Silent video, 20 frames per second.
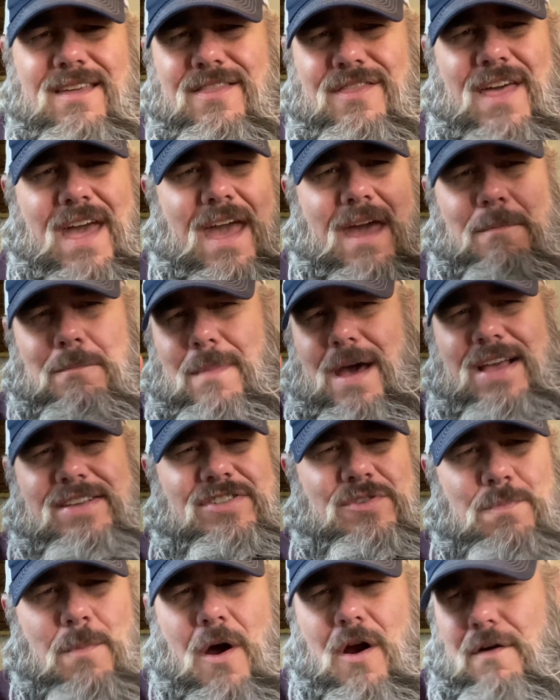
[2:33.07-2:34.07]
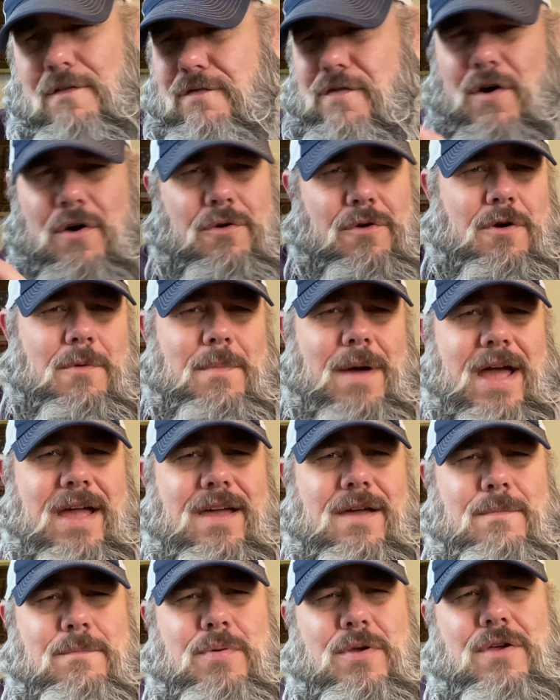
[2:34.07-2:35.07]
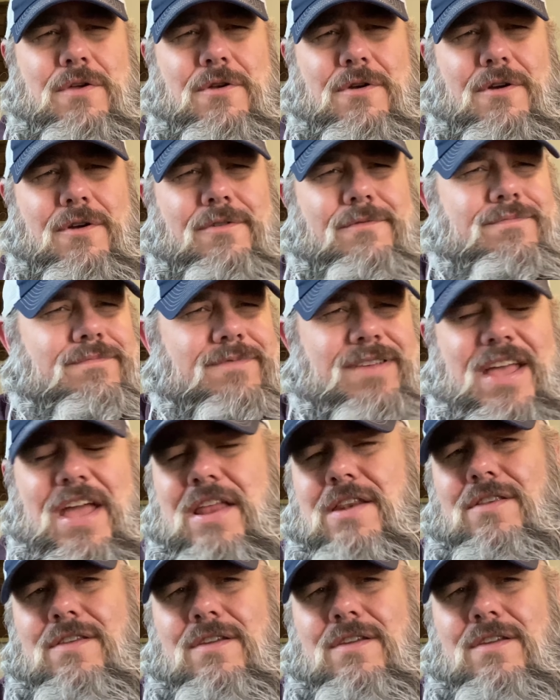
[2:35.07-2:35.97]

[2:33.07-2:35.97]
that my smartphone or my computer can